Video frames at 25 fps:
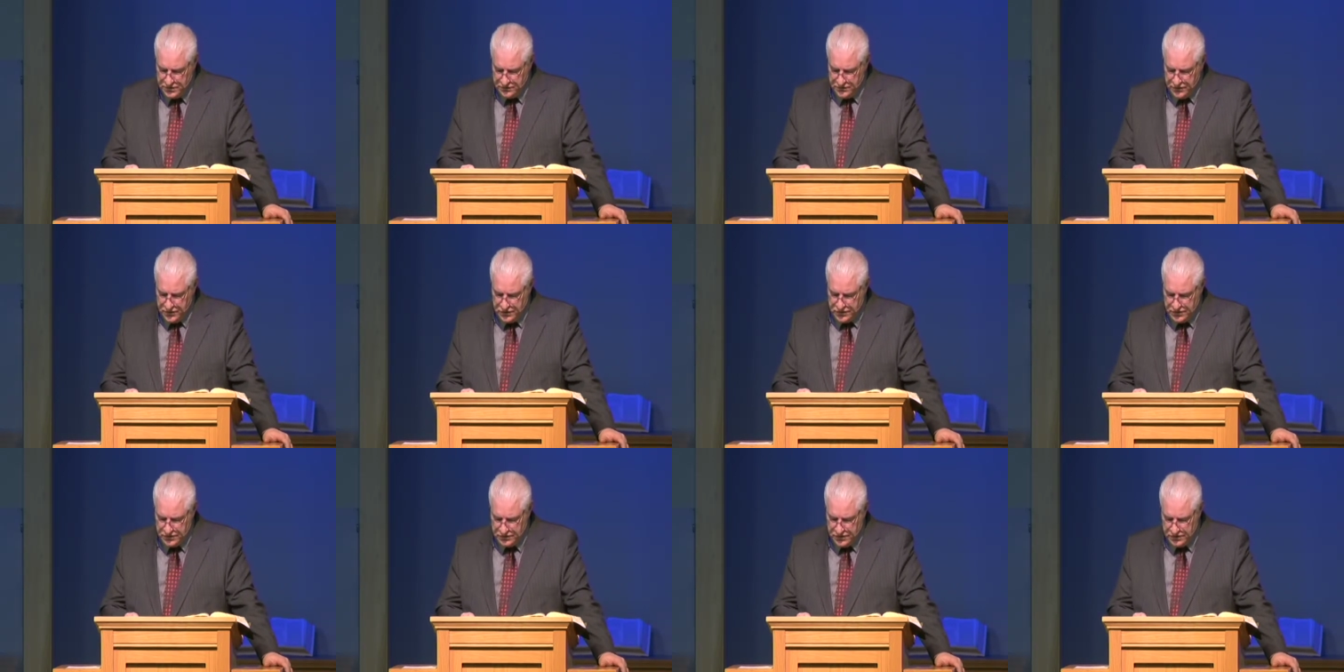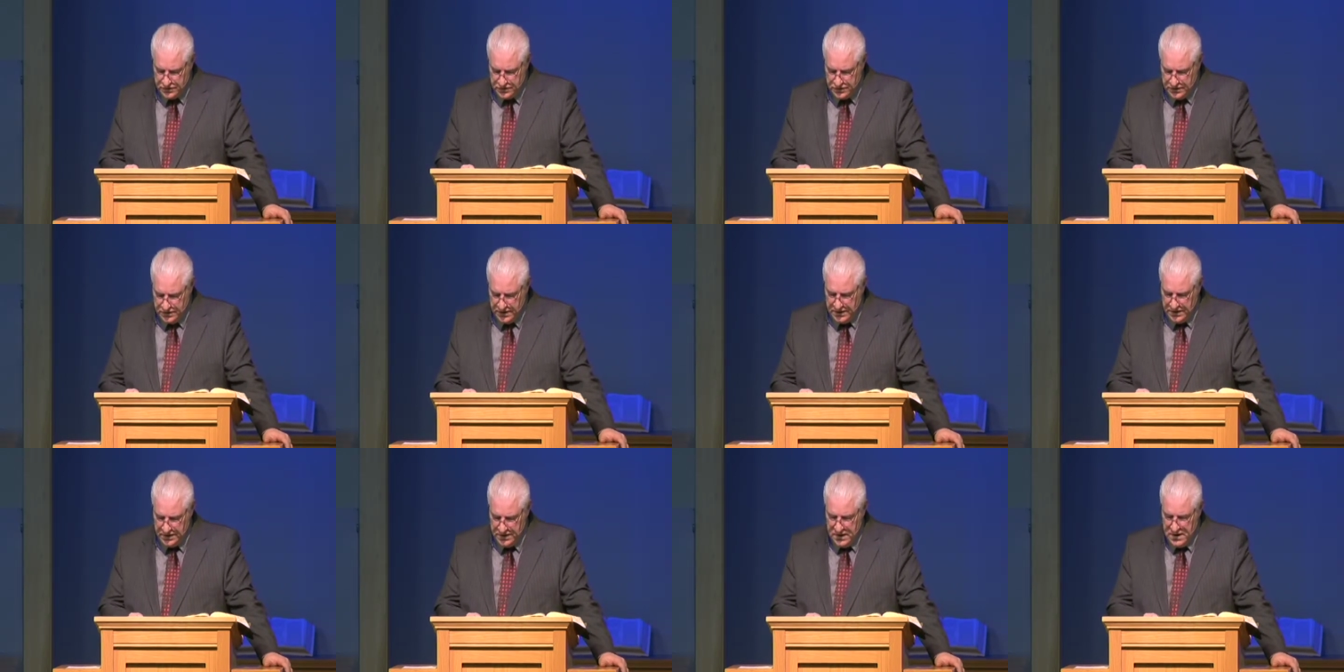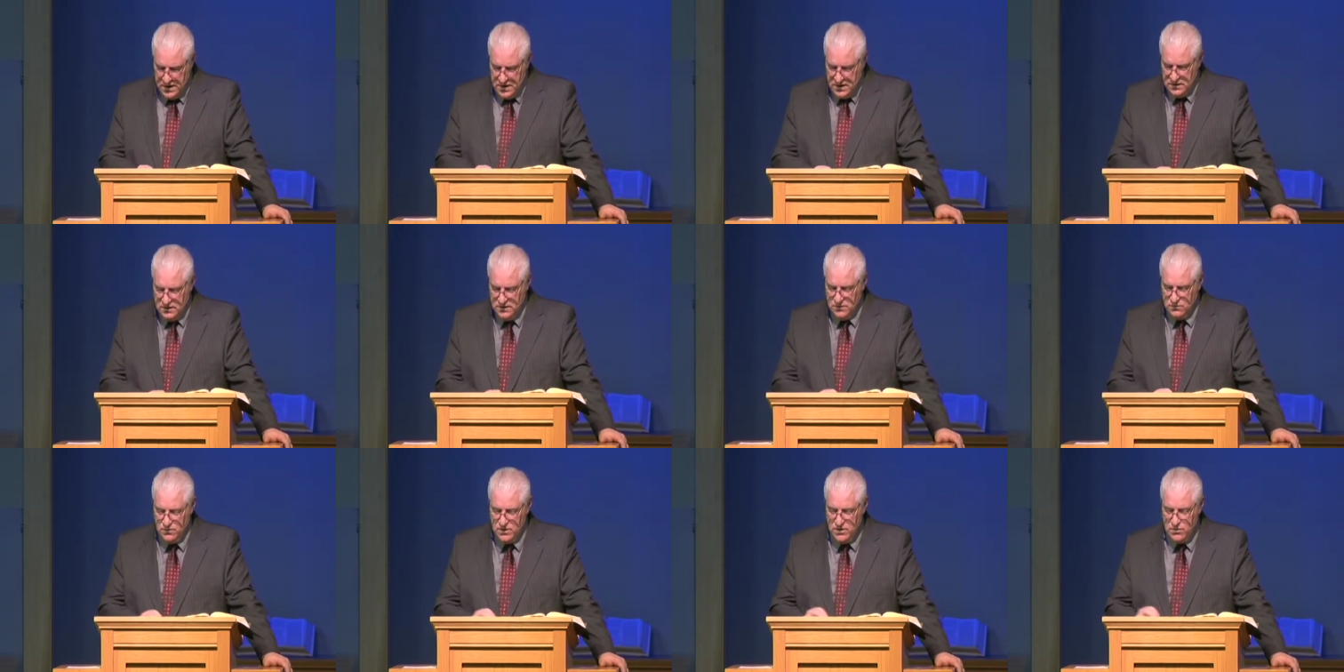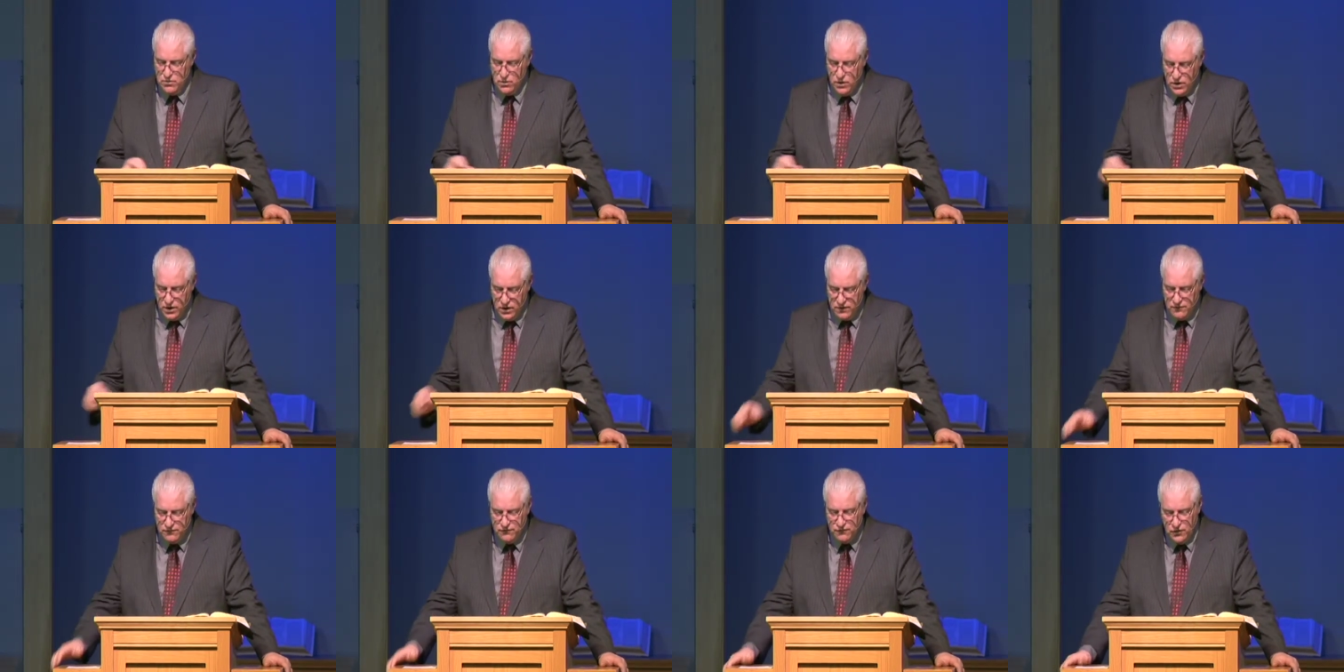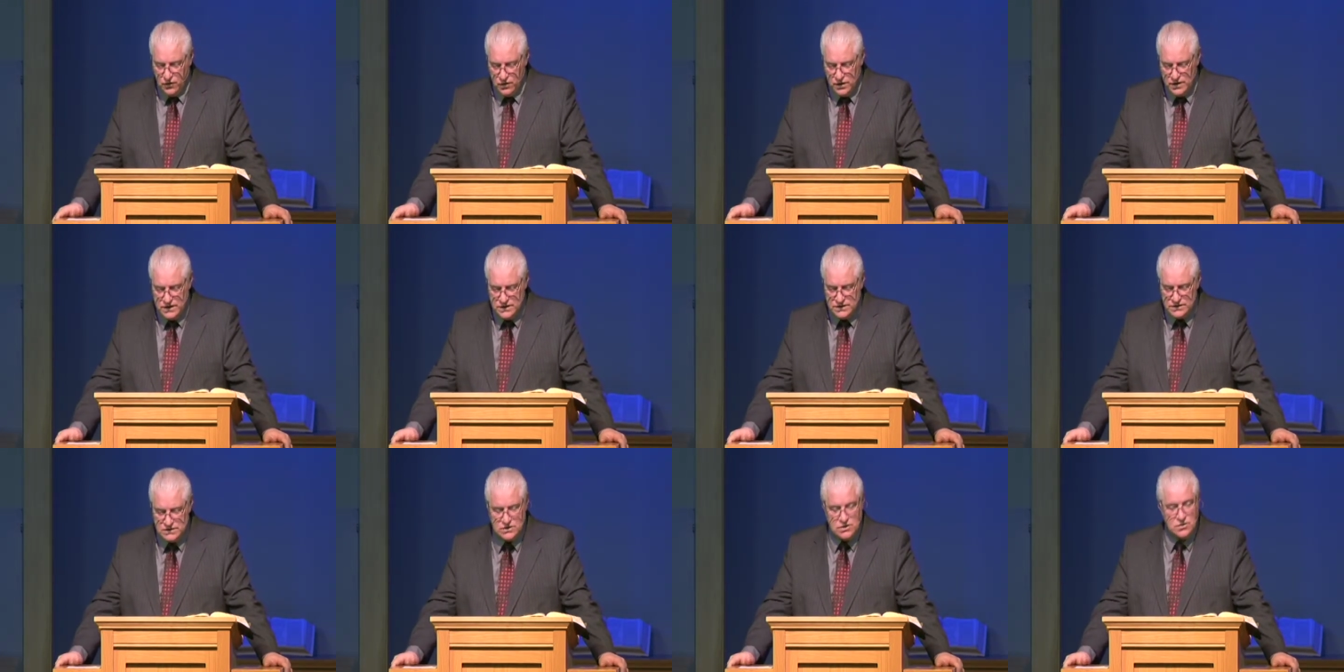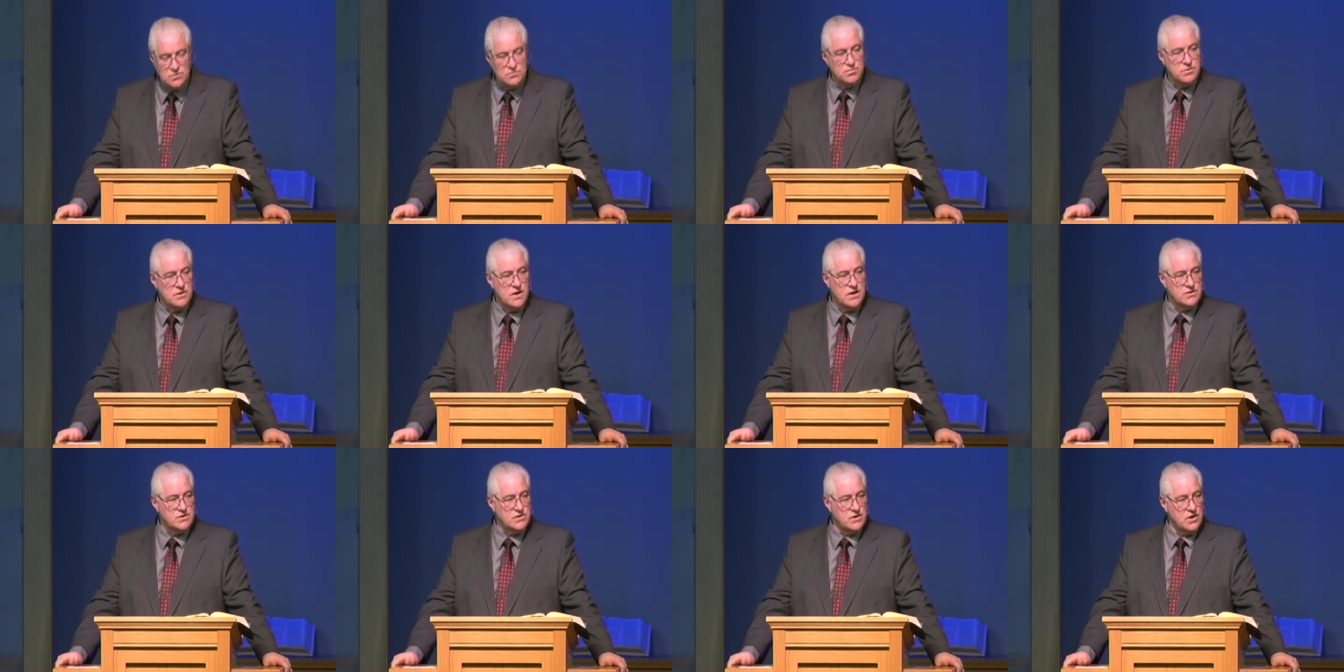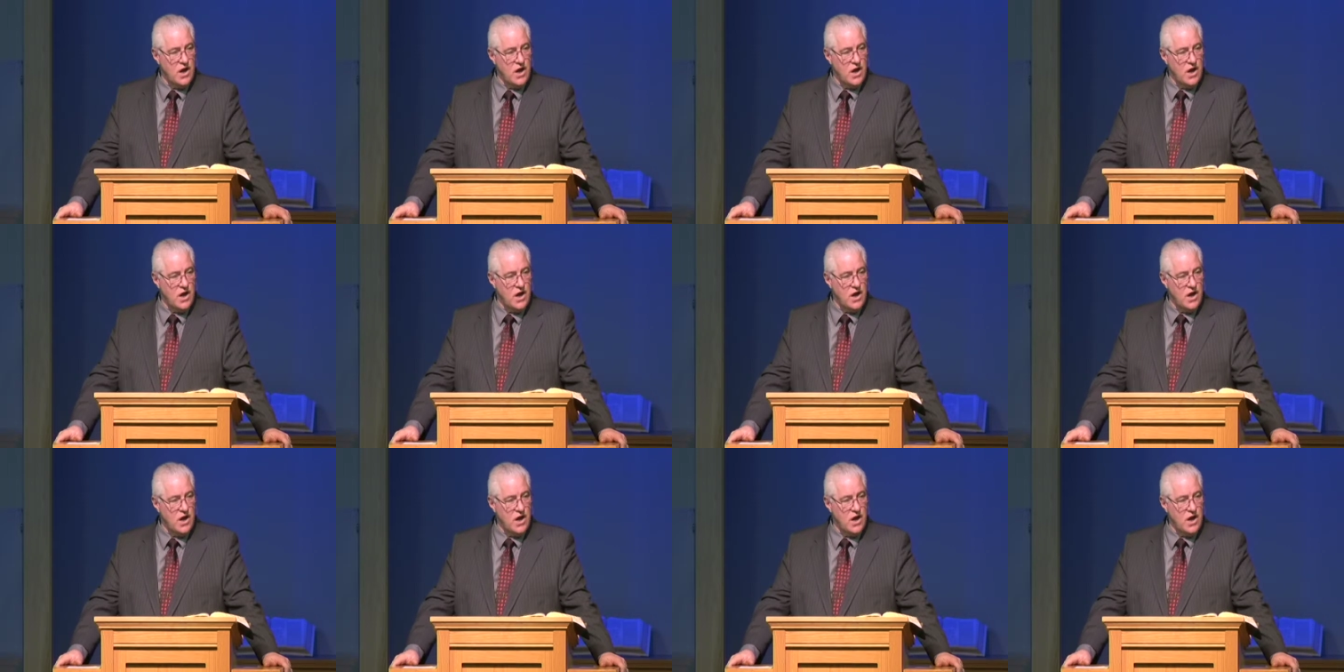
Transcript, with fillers: Verse 13, that we work for his good pleasure.